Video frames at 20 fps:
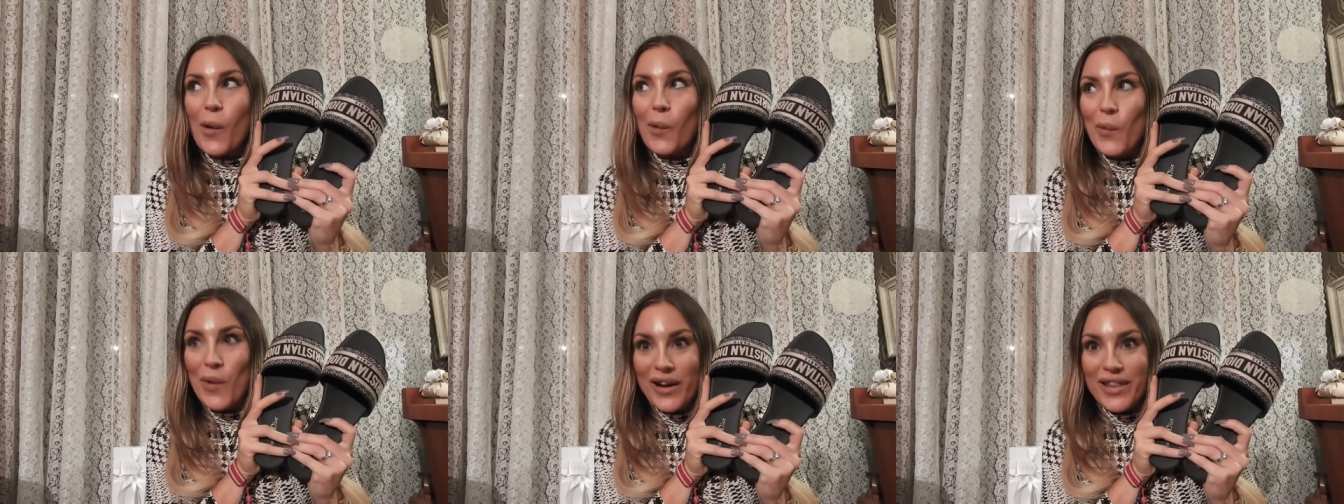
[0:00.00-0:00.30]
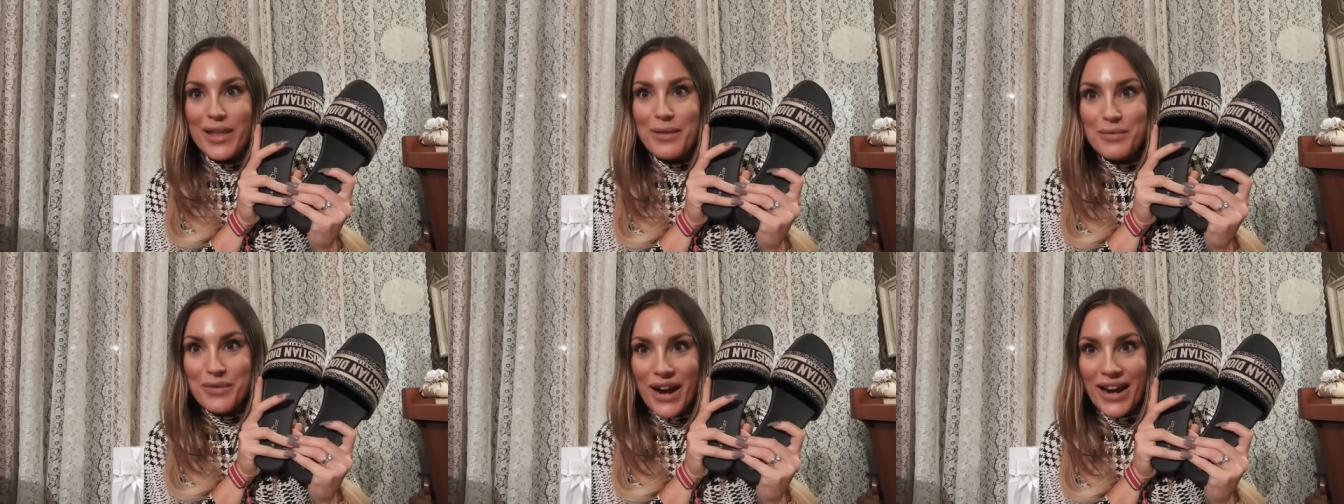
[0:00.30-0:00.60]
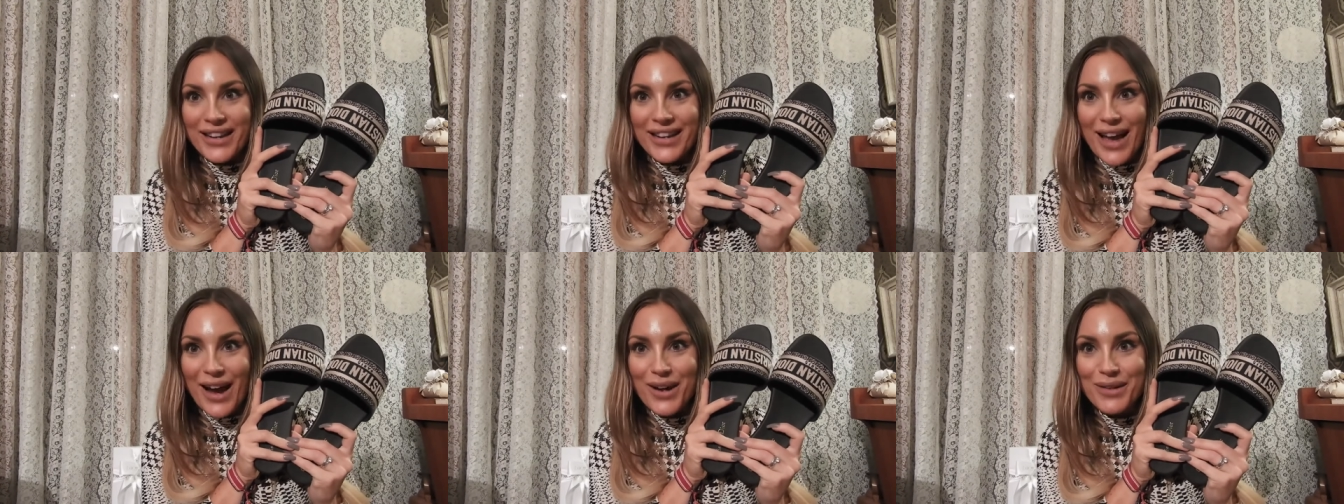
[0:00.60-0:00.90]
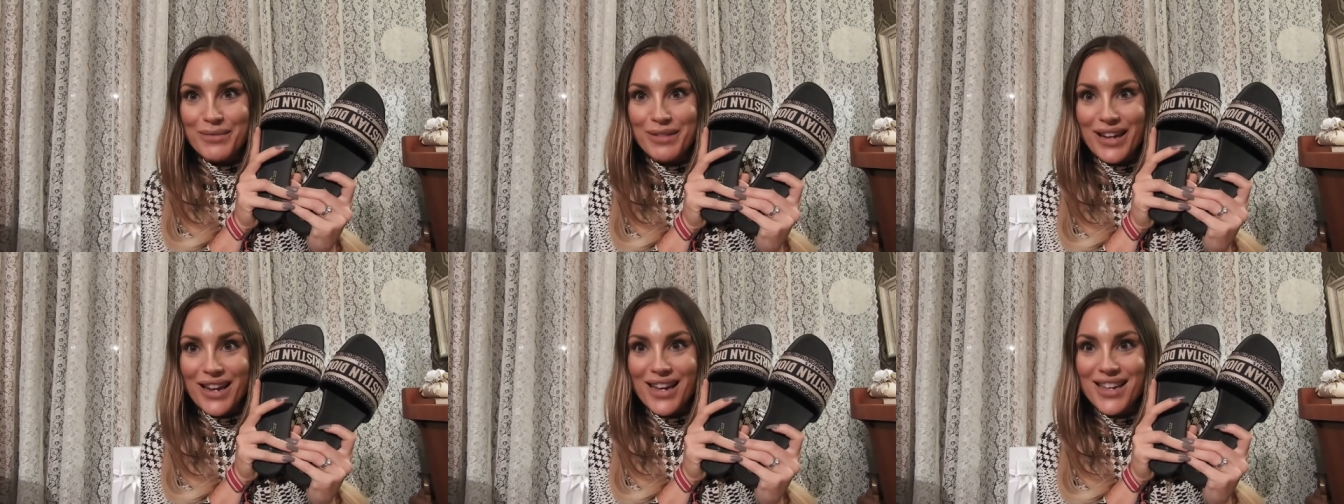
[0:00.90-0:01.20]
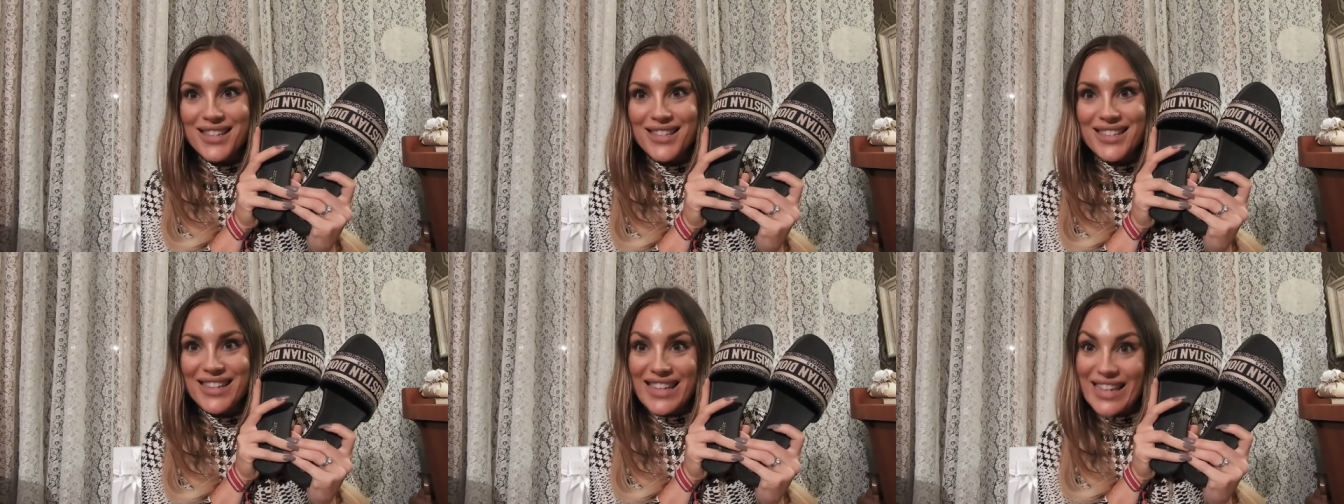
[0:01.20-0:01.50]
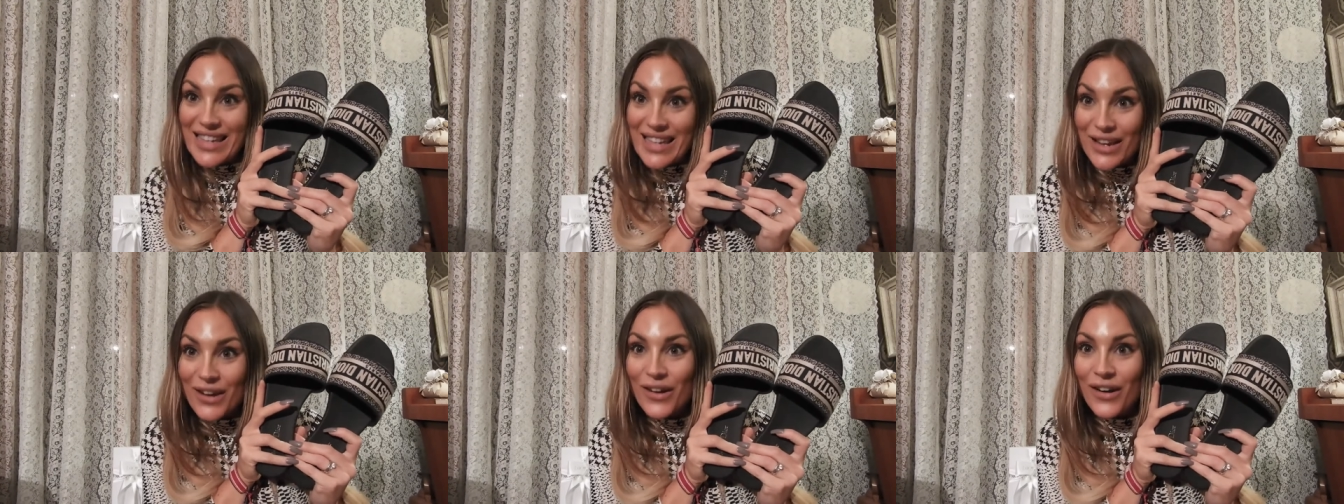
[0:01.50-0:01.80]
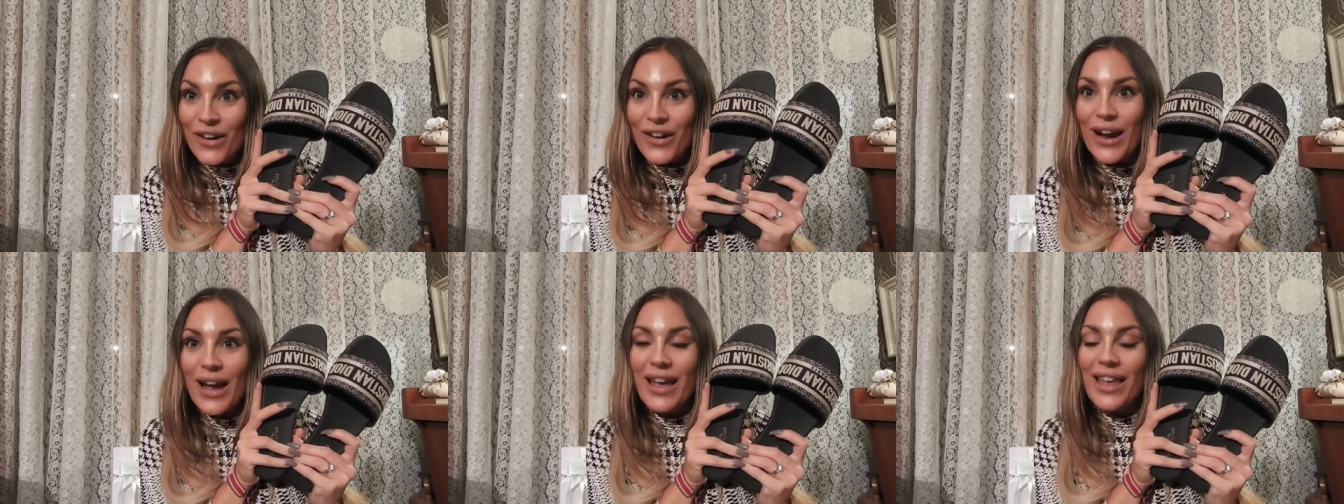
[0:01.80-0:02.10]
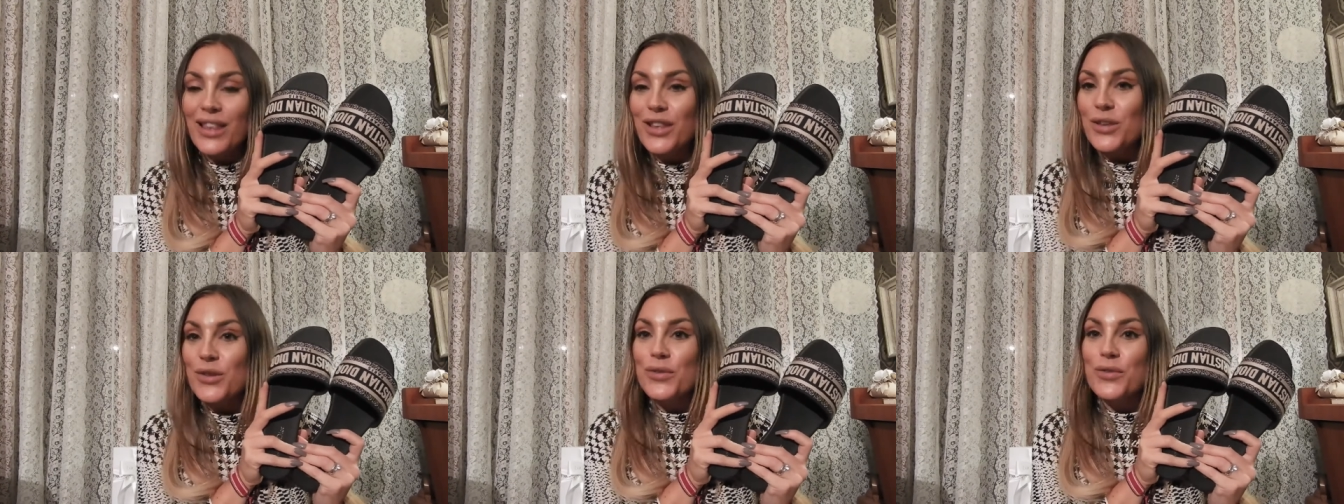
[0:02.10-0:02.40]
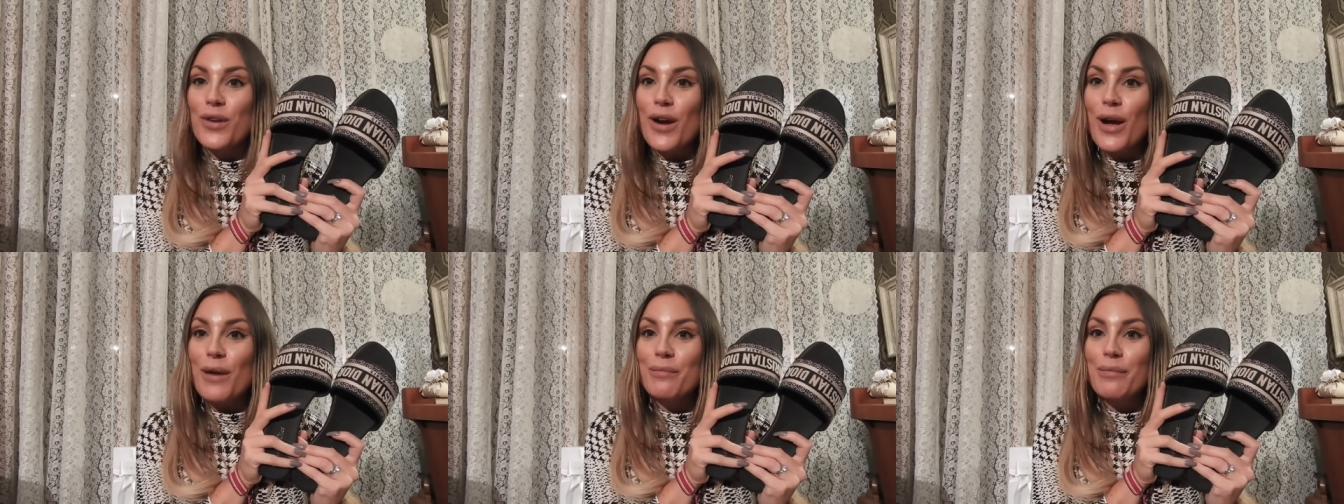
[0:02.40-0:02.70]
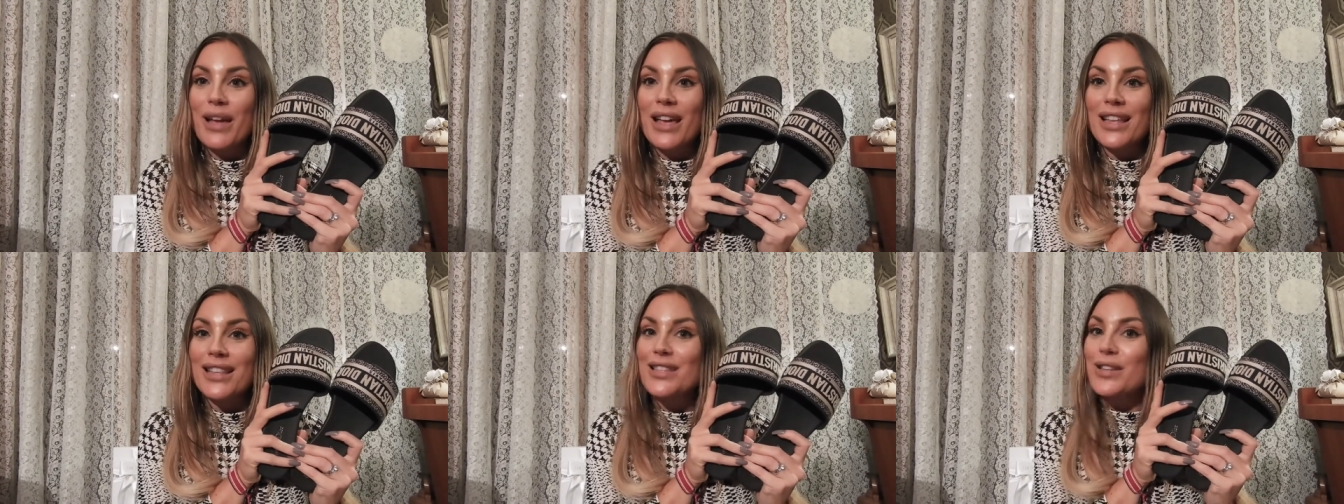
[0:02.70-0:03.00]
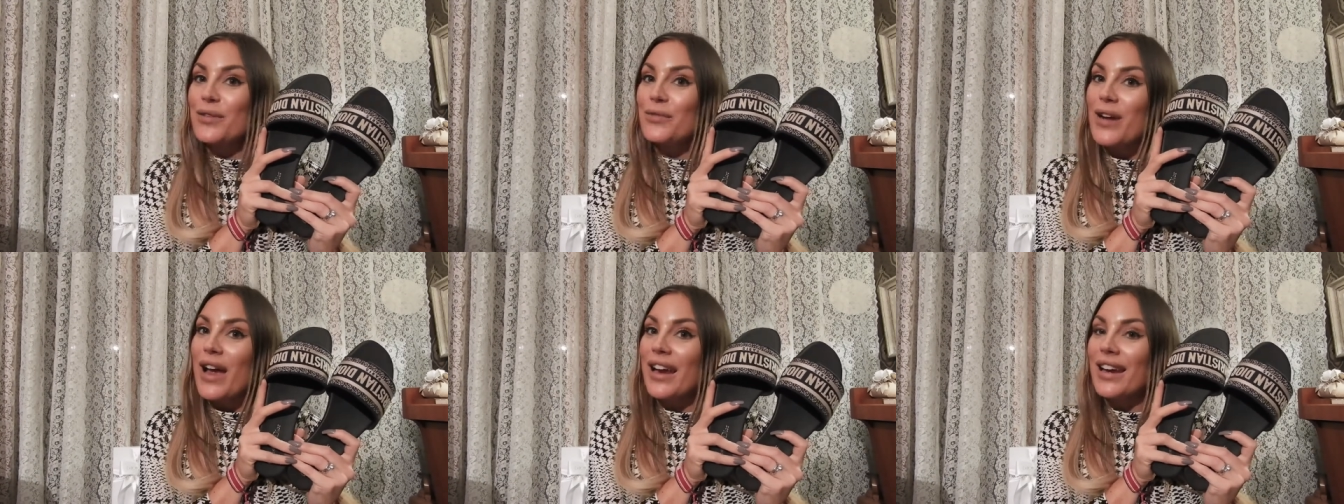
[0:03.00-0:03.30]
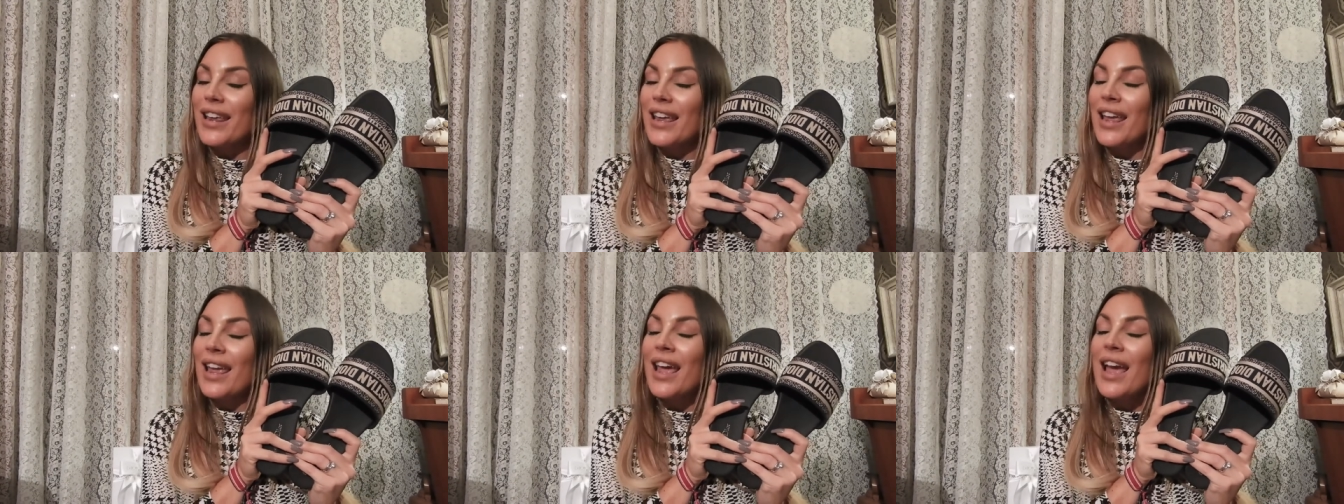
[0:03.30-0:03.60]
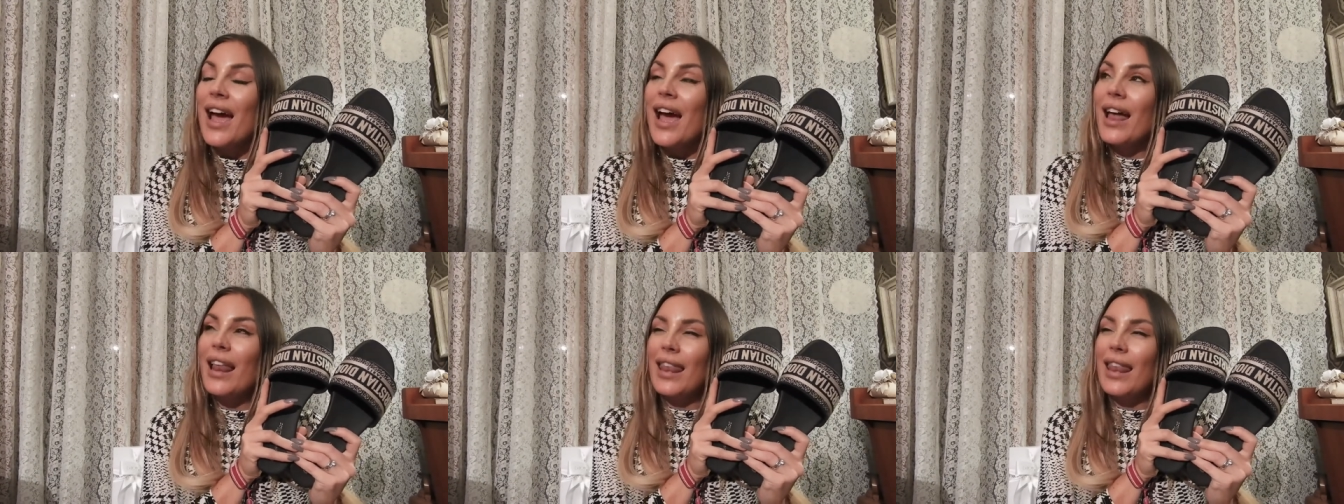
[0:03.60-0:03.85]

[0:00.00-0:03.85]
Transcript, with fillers: wear them right now because here in Europe it's already,